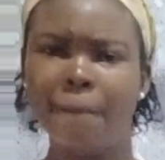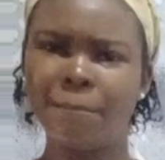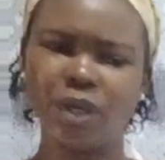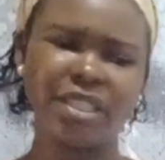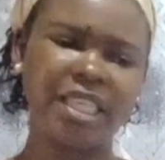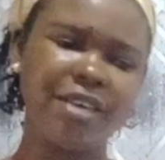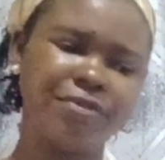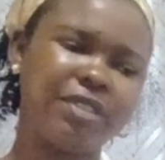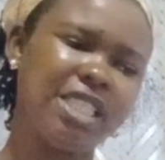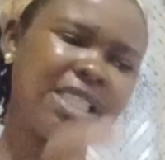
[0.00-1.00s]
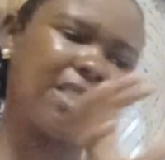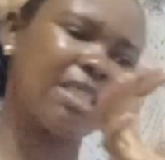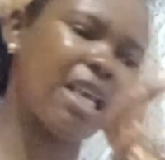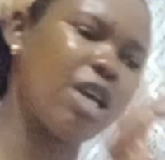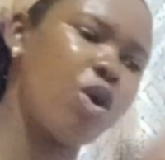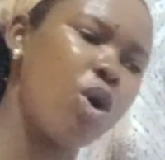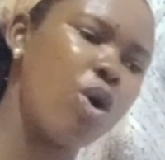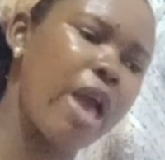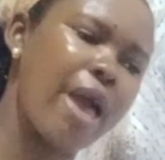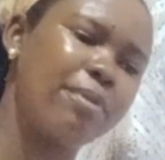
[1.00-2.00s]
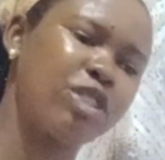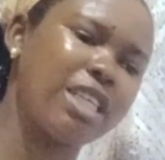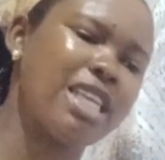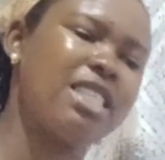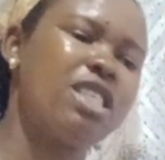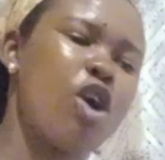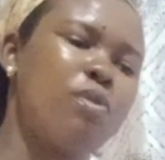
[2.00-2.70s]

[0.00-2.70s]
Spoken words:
But if this strategic